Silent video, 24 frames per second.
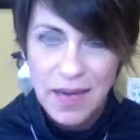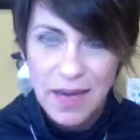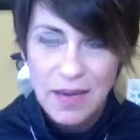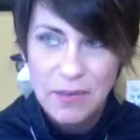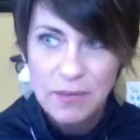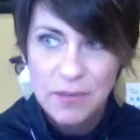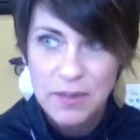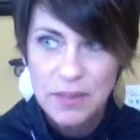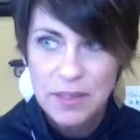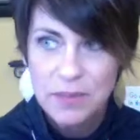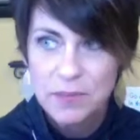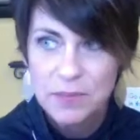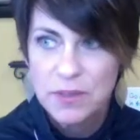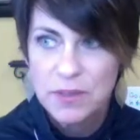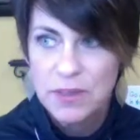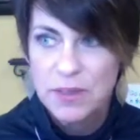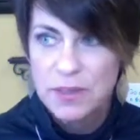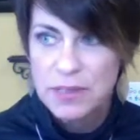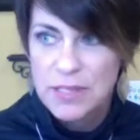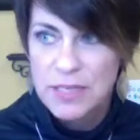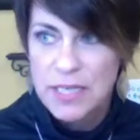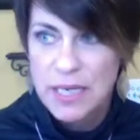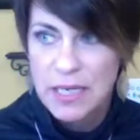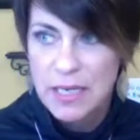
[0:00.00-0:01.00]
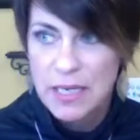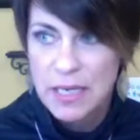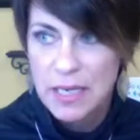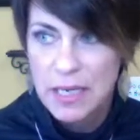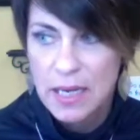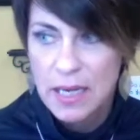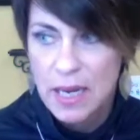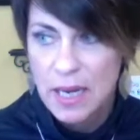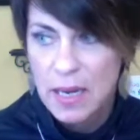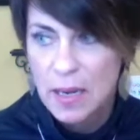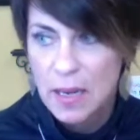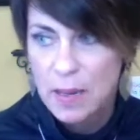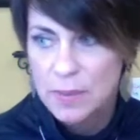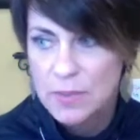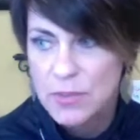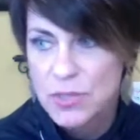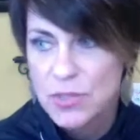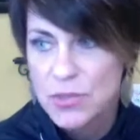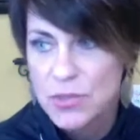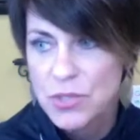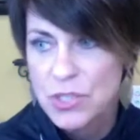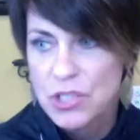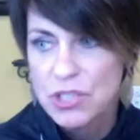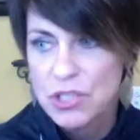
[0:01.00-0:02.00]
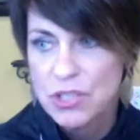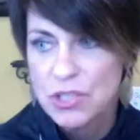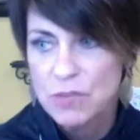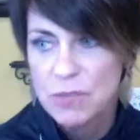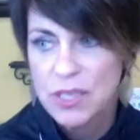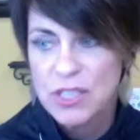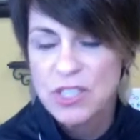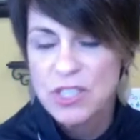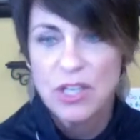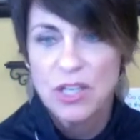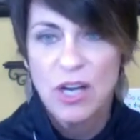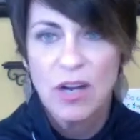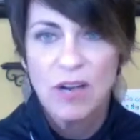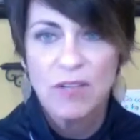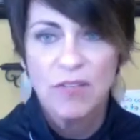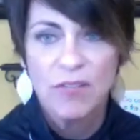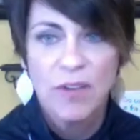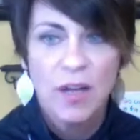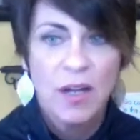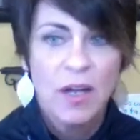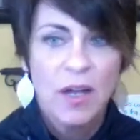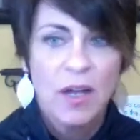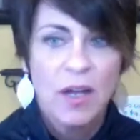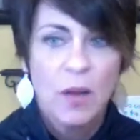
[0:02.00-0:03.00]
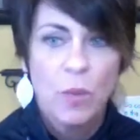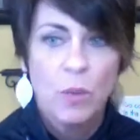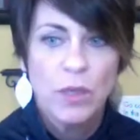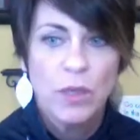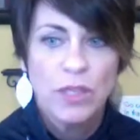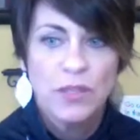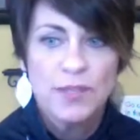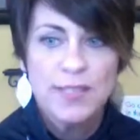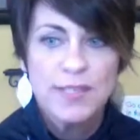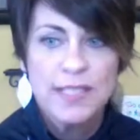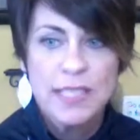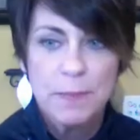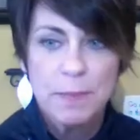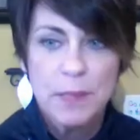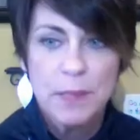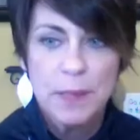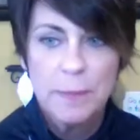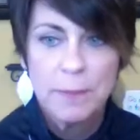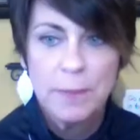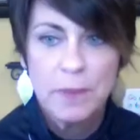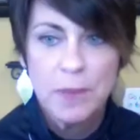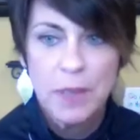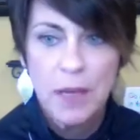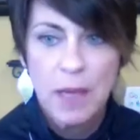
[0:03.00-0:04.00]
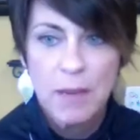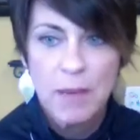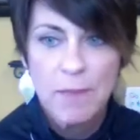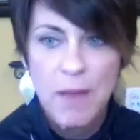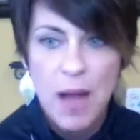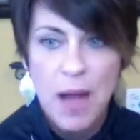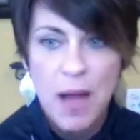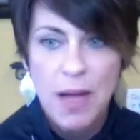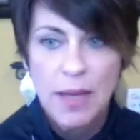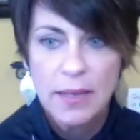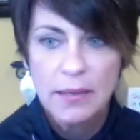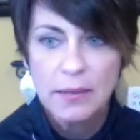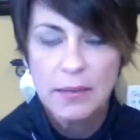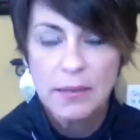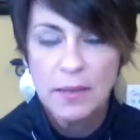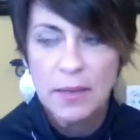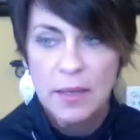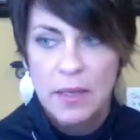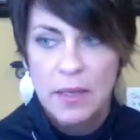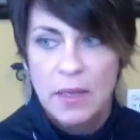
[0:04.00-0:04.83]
I really wouldn't do too much of when you see people come on,